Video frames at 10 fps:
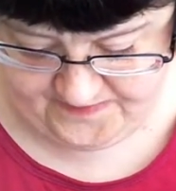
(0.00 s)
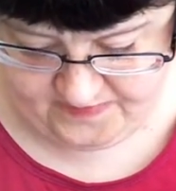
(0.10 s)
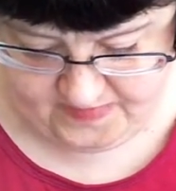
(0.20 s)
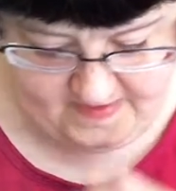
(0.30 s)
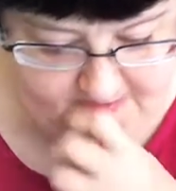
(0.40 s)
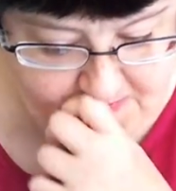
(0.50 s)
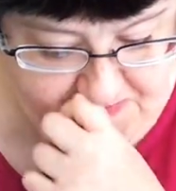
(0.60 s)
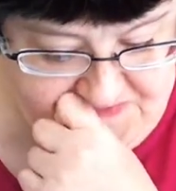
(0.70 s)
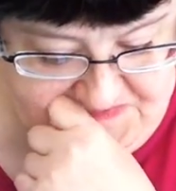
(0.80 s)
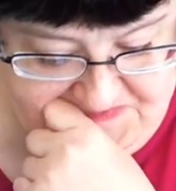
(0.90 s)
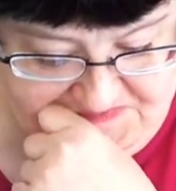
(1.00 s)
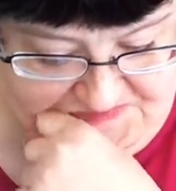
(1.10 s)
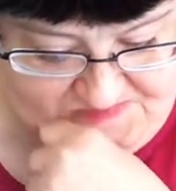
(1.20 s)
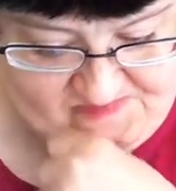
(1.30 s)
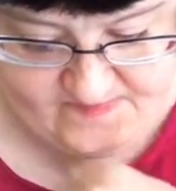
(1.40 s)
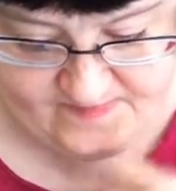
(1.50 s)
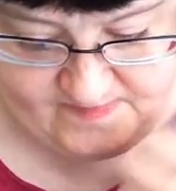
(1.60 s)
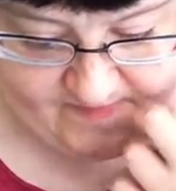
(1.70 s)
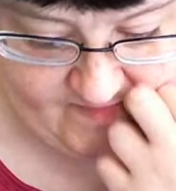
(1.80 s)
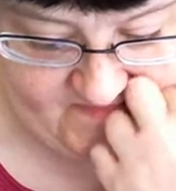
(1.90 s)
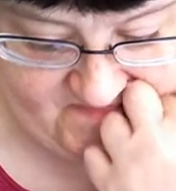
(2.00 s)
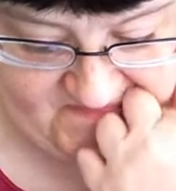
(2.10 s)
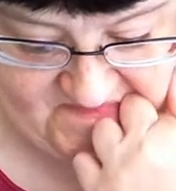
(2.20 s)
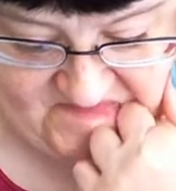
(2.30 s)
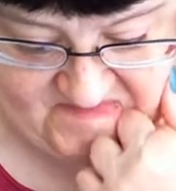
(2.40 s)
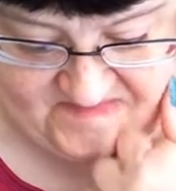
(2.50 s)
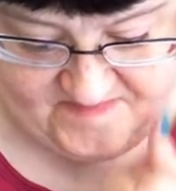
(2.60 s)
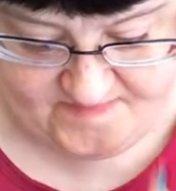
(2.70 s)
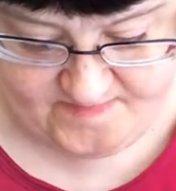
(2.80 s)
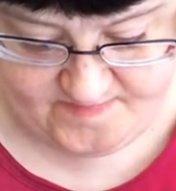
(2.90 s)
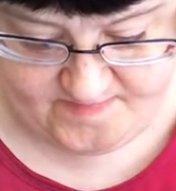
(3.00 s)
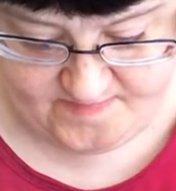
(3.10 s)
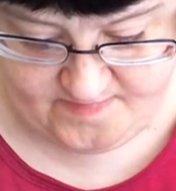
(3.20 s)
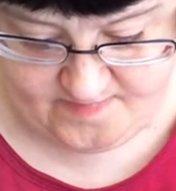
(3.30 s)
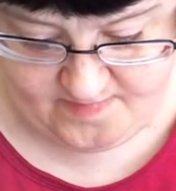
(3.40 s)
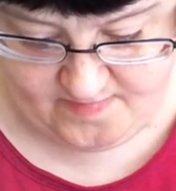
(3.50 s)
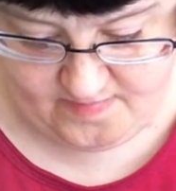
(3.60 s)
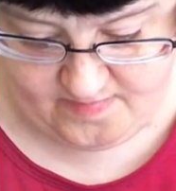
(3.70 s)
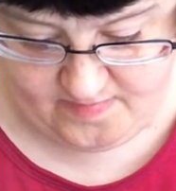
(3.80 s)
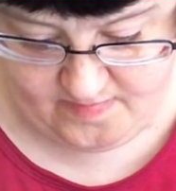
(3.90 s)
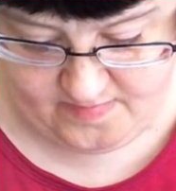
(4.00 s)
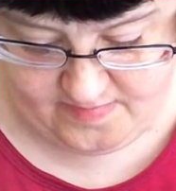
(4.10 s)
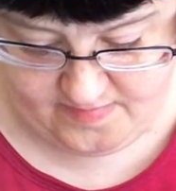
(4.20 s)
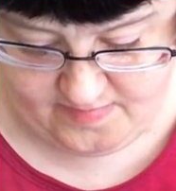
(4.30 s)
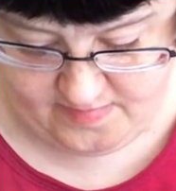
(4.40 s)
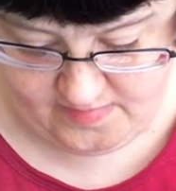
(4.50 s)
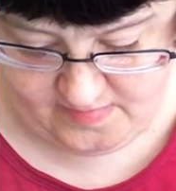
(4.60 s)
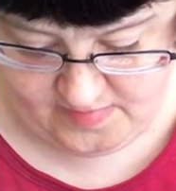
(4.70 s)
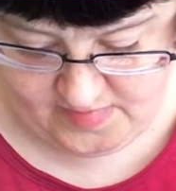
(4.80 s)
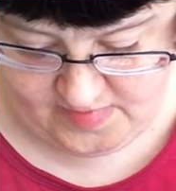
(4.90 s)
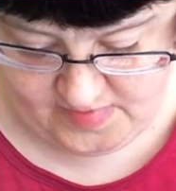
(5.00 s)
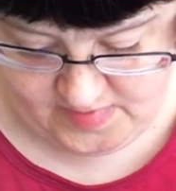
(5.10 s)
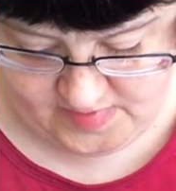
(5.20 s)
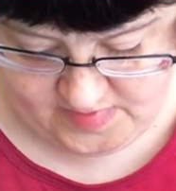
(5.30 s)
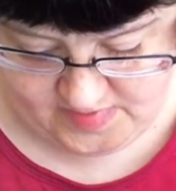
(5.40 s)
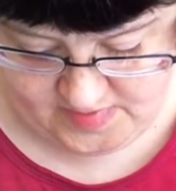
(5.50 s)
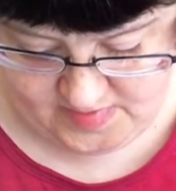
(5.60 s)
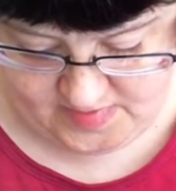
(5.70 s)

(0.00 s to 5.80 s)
No one is speaking in this clip.